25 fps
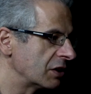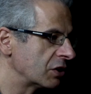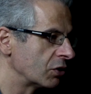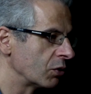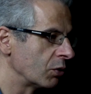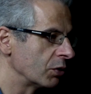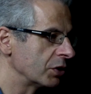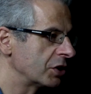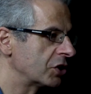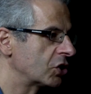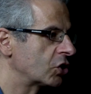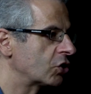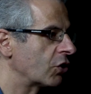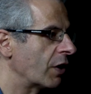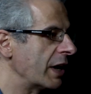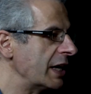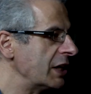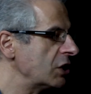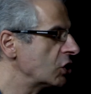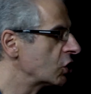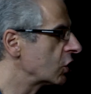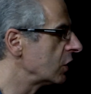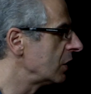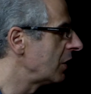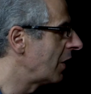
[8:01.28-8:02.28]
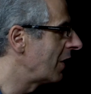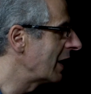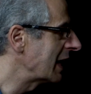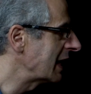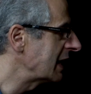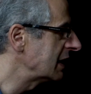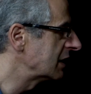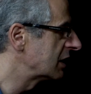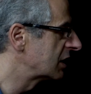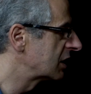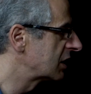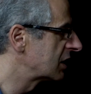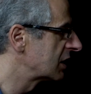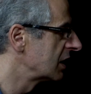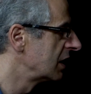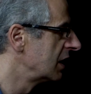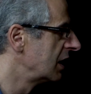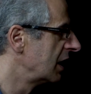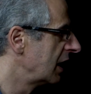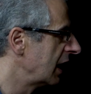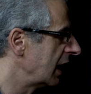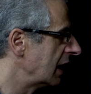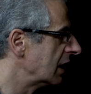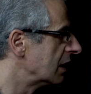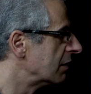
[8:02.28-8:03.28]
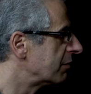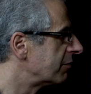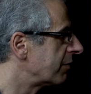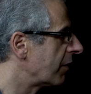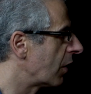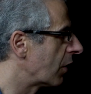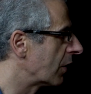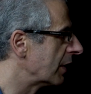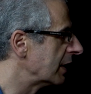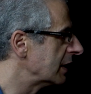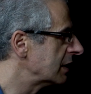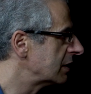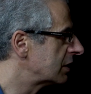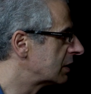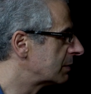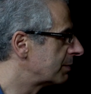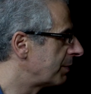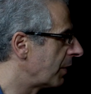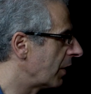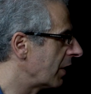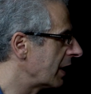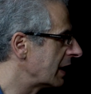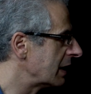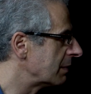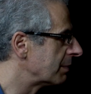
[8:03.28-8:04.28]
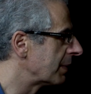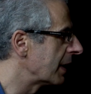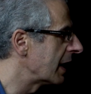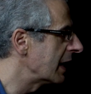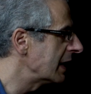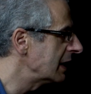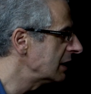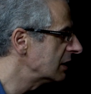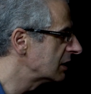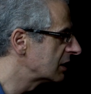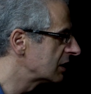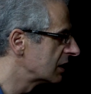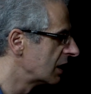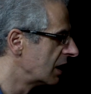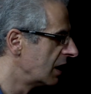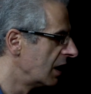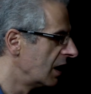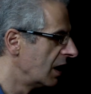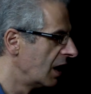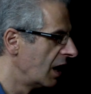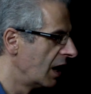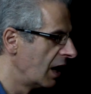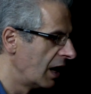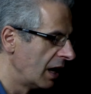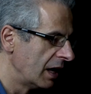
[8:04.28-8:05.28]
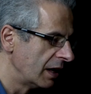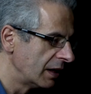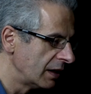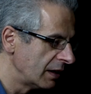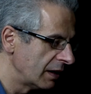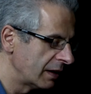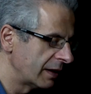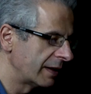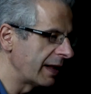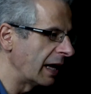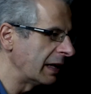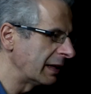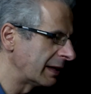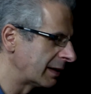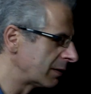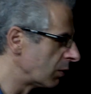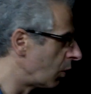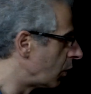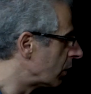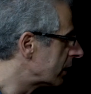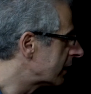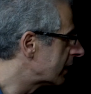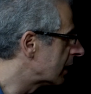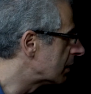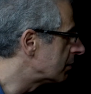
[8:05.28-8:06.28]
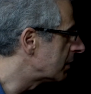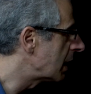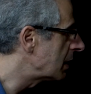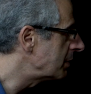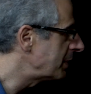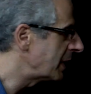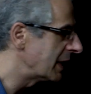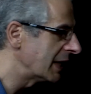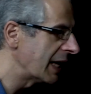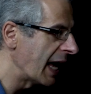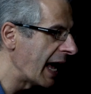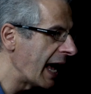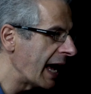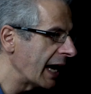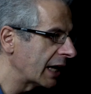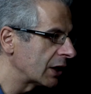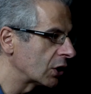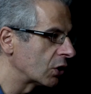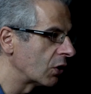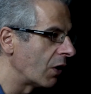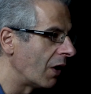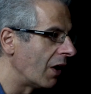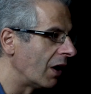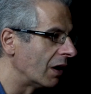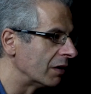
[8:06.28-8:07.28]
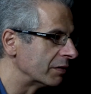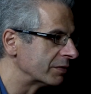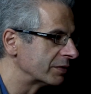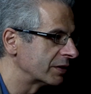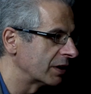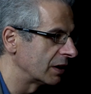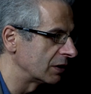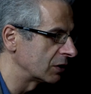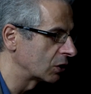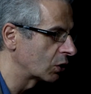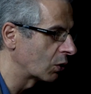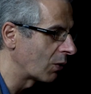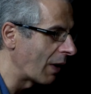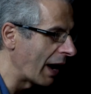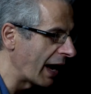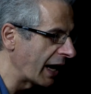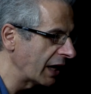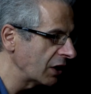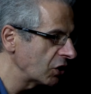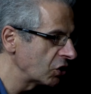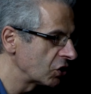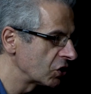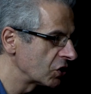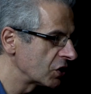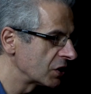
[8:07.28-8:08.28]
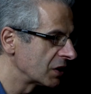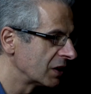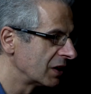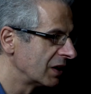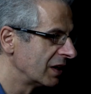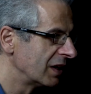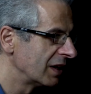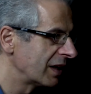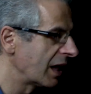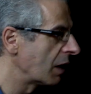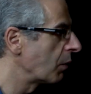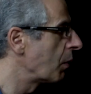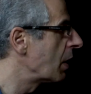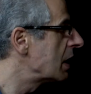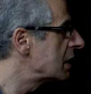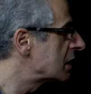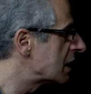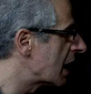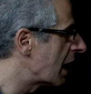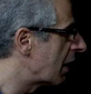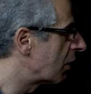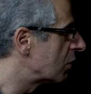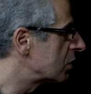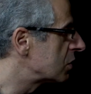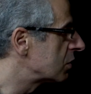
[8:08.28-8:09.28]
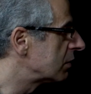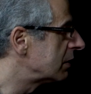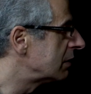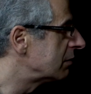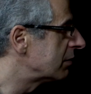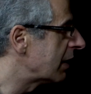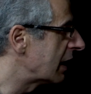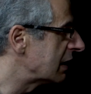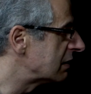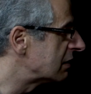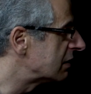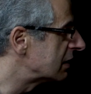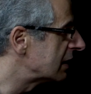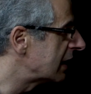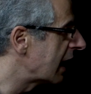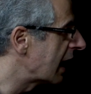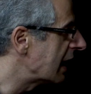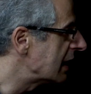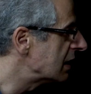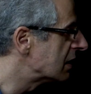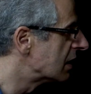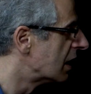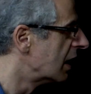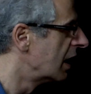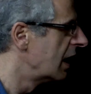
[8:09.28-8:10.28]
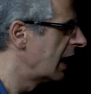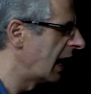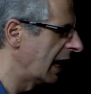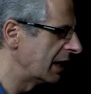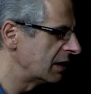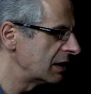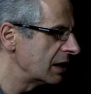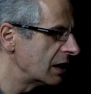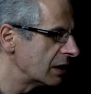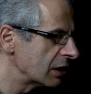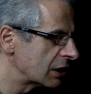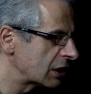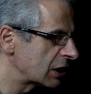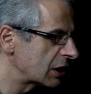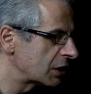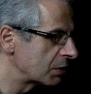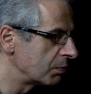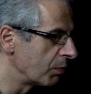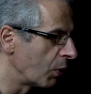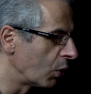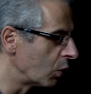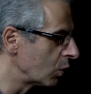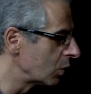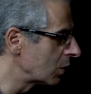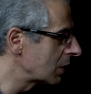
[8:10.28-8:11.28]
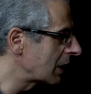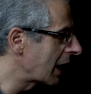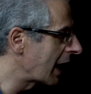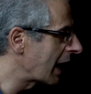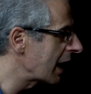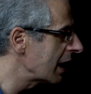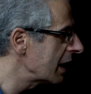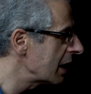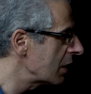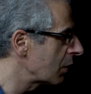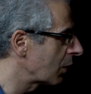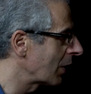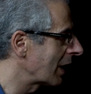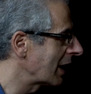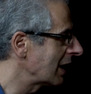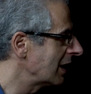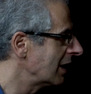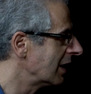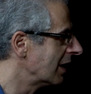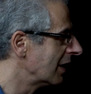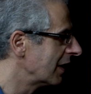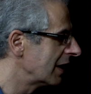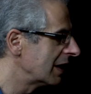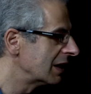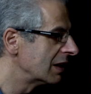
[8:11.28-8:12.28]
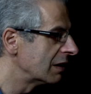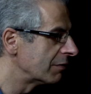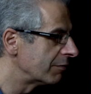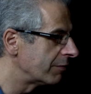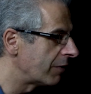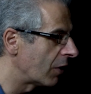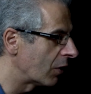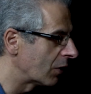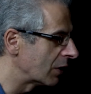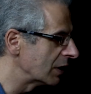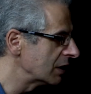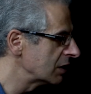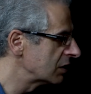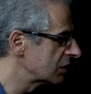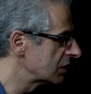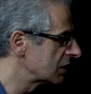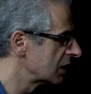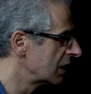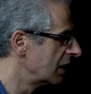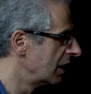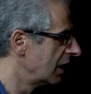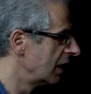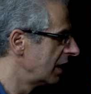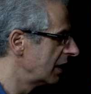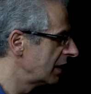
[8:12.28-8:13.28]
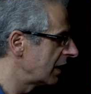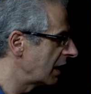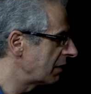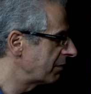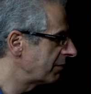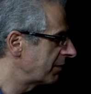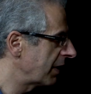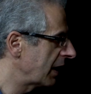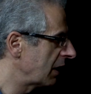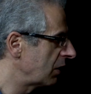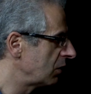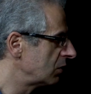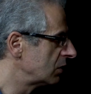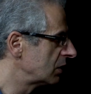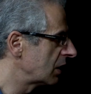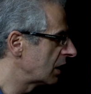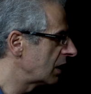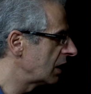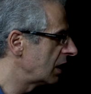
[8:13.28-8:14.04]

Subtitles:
saw strange lights in the forest by the base. They thought that maybe an aircraft had crashed. They went out to investigate, and in a small clearing in the forest, they found